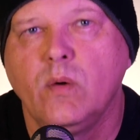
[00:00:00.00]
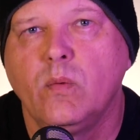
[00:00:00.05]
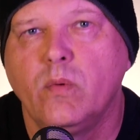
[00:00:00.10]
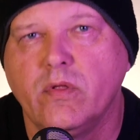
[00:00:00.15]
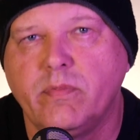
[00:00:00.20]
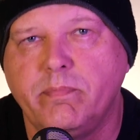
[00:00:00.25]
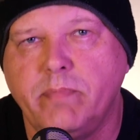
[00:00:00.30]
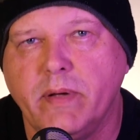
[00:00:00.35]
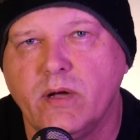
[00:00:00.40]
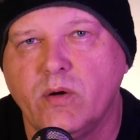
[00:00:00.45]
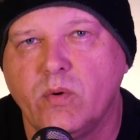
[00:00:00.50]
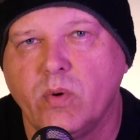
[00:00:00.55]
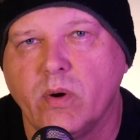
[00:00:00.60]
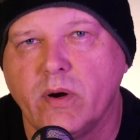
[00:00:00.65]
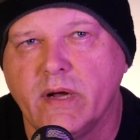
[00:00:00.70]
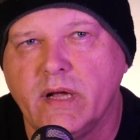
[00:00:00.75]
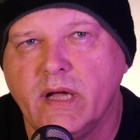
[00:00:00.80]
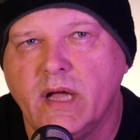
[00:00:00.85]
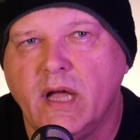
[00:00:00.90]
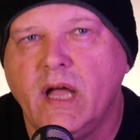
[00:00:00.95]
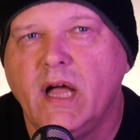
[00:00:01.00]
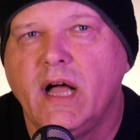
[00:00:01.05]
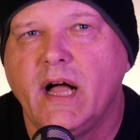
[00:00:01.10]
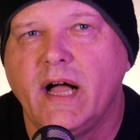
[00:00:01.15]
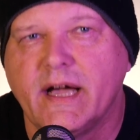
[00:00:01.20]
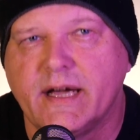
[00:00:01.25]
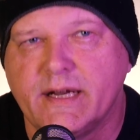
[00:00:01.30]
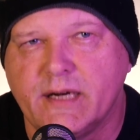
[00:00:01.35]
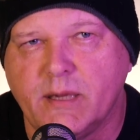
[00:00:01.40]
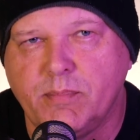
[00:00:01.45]
With BigQuery,
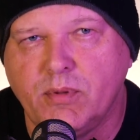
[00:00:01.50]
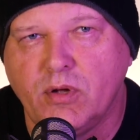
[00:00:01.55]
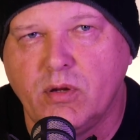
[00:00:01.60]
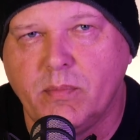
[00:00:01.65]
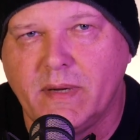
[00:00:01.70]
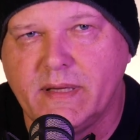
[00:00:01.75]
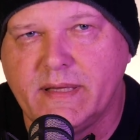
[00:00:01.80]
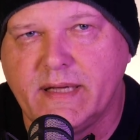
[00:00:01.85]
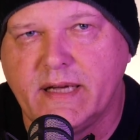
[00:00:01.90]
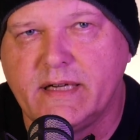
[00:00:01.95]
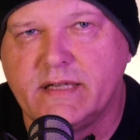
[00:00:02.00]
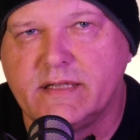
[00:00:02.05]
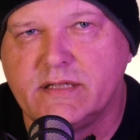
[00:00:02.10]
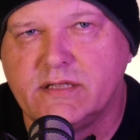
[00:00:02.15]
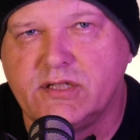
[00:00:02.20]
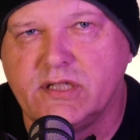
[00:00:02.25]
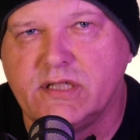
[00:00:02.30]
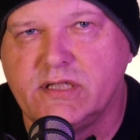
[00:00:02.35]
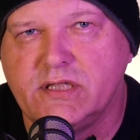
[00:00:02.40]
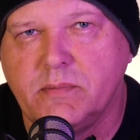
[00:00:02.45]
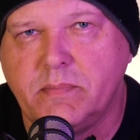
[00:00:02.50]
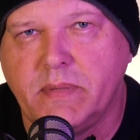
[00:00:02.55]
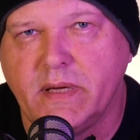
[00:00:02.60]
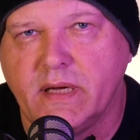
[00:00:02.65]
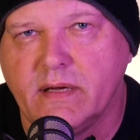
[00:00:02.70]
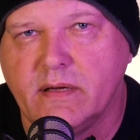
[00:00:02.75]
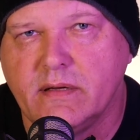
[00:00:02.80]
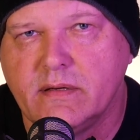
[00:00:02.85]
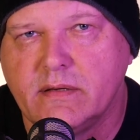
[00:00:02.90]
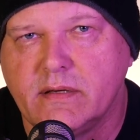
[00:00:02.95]
I can upload my data to
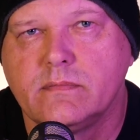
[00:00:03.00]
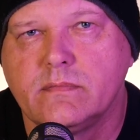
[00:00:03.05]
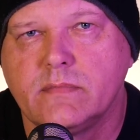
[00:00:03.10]
GCP